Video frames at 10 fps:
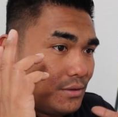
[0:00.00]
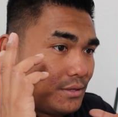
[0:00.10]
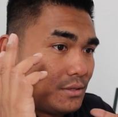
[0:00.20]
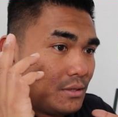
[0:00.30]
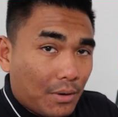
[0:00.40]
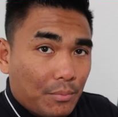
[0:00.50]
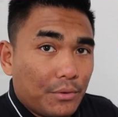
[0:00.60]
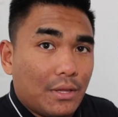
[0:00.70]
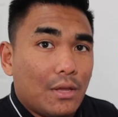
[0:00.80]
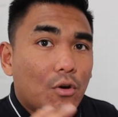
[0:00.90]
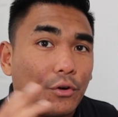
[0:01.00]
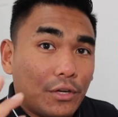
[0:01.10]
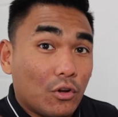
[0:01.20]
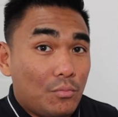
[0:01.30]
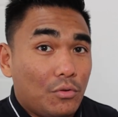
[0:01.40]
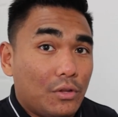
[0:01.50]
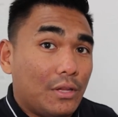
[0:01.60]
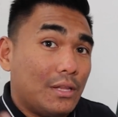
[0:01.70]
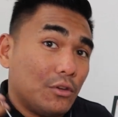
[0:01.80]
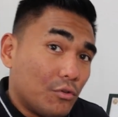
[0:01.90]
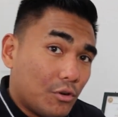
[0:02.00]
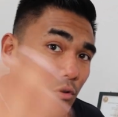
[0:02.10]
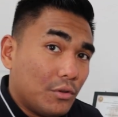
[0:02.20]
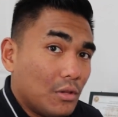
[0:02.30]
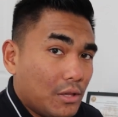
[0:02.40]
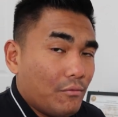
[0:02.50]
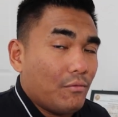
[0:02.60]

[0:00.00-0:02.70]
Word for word: this property or the community that you are going to live.